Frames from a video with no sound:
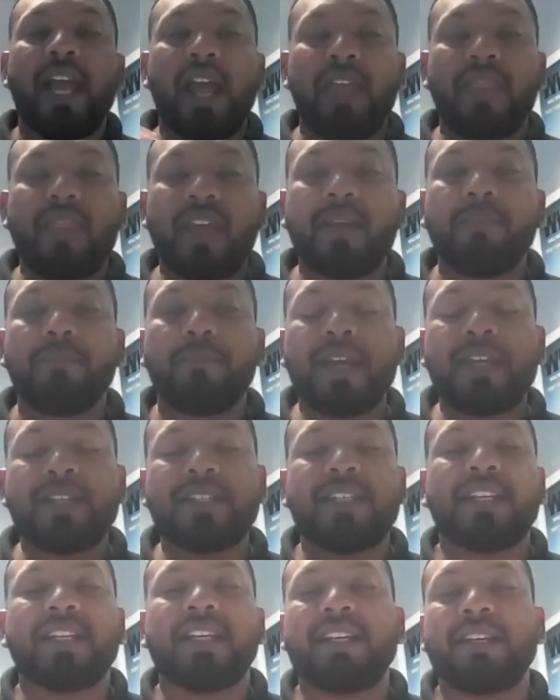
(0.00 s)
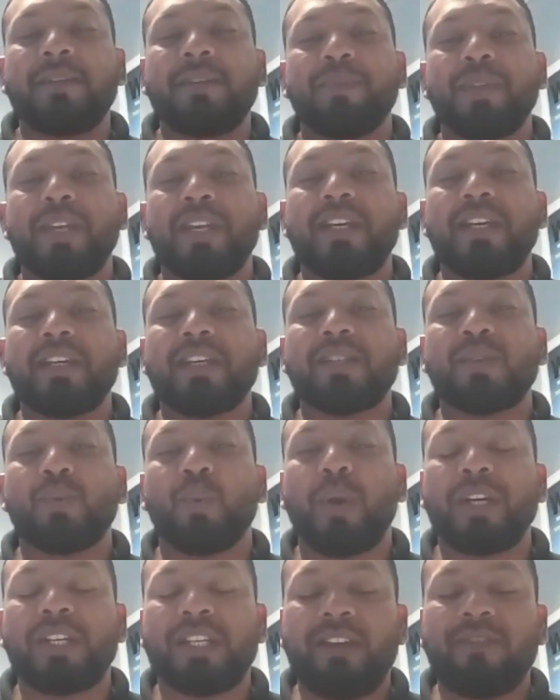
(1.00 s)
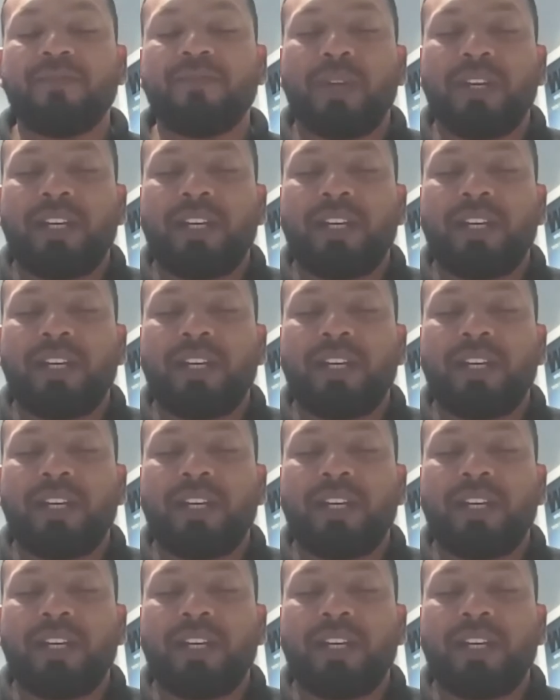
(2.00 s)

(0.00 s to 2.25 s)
And that basically is what gives